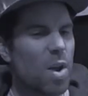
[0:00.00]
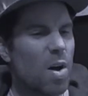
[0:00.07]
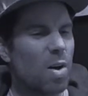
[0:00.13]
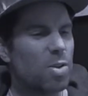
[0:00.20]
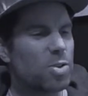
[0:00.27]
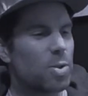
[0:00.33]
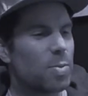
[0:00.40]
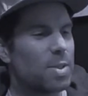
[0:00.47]

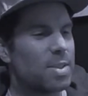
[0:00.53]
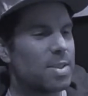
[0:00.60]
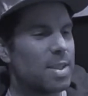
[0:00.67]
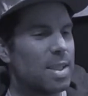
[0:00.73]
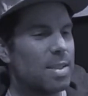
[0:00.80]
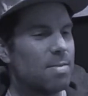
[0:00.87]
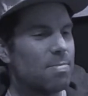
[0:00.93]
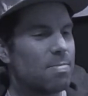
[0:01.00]
Also
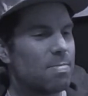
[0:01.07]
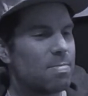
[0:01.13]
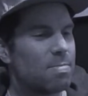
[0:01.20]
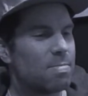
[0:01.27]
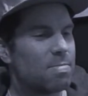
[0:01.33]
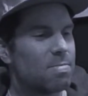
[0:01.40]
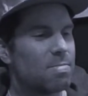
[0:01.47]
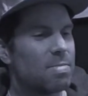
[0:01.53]
unseen,
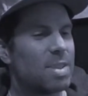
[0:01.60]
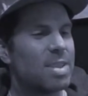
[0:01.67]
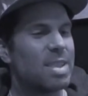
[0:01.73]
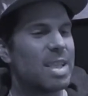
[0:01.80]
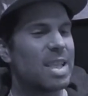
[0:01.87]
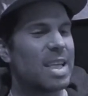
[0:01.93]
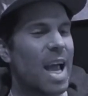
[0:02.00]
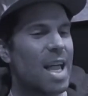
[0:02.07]

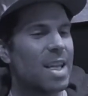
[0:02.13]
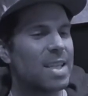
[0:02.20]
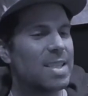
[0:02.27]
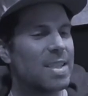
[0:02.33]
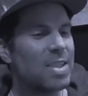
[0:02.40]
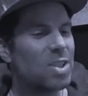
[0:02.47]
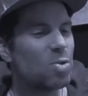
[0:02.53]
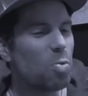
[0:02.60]
distant
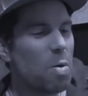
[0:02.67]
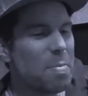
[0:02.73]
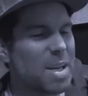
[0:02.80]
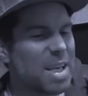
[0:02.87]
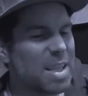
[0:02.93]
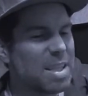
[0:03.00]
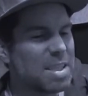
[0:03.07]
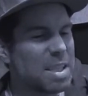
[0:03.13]
galaxies swimming
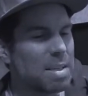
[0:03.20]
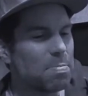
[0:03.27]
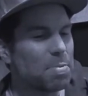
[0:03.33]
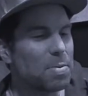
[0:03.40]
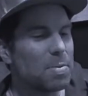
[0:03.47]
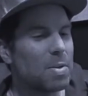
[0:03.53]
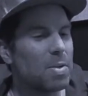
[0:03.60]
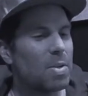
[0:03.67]
in the deep
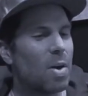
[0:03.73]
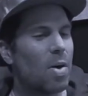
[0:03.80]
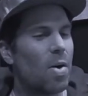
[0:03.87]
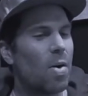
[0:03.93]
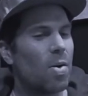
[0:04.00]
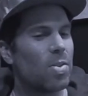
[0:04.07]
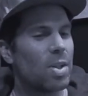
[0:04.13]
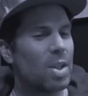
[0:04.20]

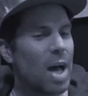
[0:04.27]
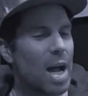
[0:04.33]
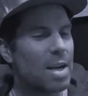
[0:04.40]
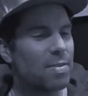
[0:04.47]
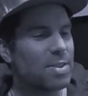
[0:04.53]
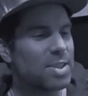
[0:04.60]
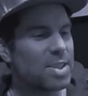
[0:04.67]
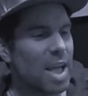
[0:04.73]
along the line
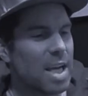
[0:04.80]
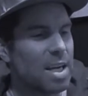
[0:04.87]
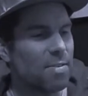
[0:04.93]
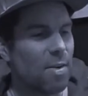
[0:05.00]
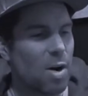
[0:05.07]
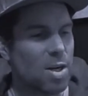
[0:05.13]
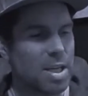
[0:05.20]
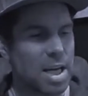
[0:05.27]
of sight
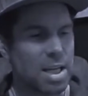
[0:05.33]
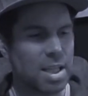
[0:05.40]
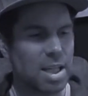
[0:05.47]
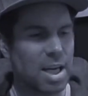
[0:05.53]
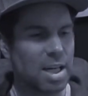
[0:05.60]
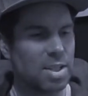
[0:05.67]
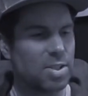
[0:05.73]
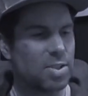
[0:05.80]
of our
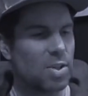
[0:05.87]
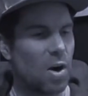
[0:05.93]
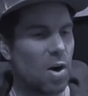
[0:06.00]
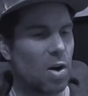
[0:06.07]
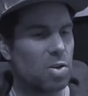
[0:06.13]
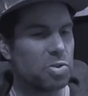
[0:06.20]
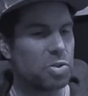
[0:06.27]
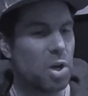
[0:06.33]
dandelion
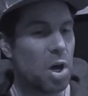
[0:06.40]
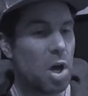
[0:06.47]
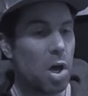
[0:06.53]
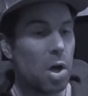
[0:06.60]
stars.